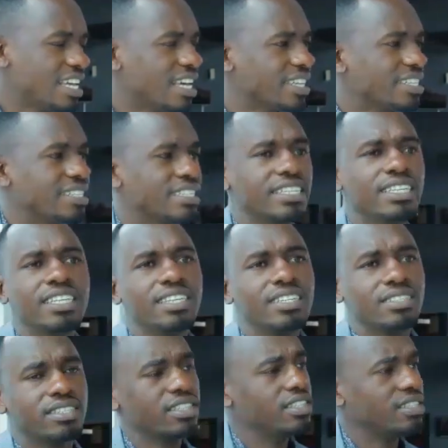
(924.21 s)
Yeah,
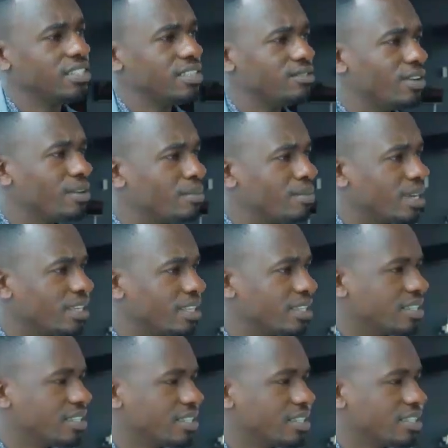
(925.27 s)
si kwamba
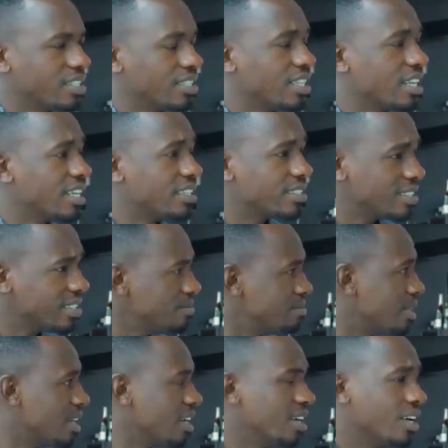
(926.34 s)
ni
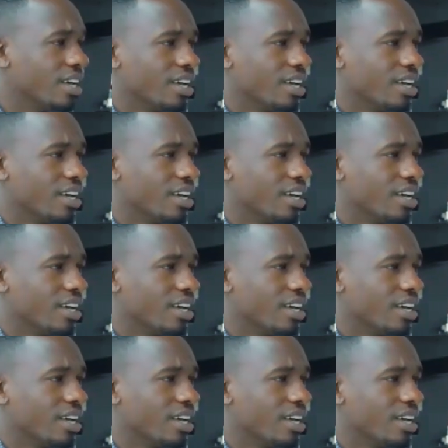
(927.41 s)
lazima